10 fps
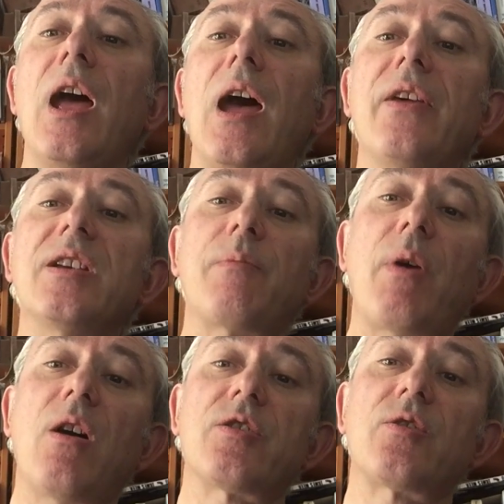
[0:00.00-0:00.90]
and these are
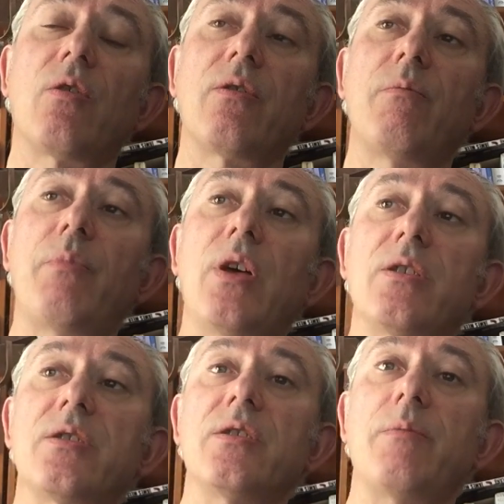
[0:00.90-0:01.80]
passed on
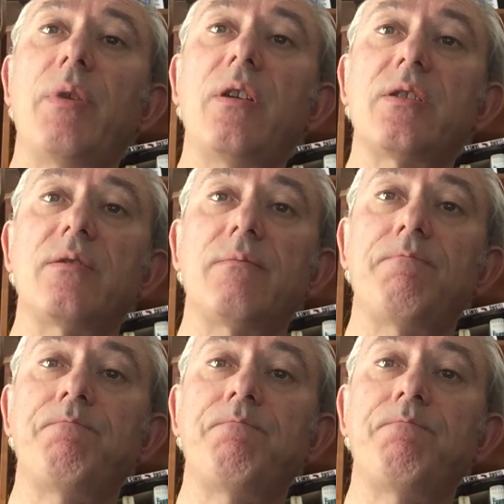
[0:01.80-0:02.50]
person to person.